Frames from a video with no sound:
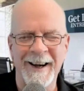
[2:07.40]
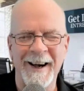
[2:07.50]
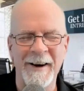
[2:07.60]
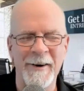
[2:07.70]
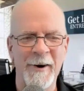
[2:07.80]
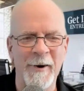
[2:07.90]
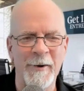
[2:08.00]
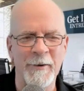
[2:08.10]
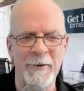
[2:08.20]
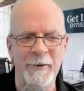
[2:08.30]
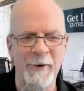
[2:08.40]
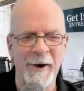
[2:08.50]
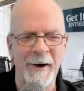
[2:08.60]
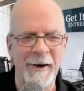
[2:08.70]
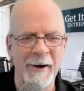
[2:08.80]
I know this is
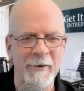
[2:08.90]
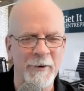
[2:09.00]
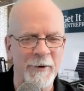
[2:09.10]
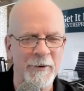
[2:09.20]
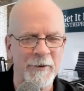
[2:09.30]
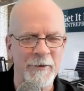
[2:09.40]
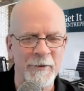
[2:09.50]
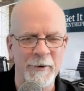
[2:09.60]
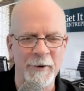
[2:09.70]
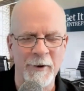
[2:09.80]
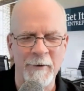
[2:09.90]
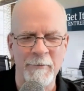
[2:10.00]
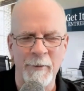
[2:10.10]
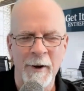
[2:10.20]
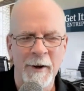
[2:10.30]
great, and I sure and sincerely love
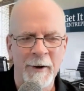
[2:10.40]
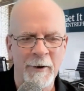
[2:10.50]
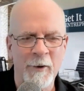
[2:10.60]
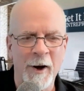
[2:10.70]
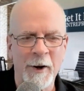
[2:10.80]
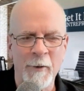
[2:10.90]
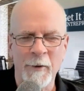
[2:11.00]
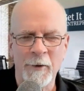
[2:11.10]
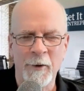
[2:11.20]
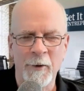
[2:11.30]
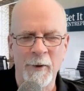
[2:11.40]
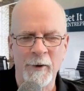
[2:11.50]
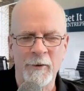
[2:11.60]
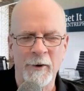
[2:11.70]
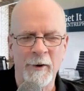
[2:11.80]
talking with you
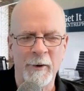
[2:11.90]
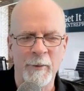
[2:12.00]
and sharing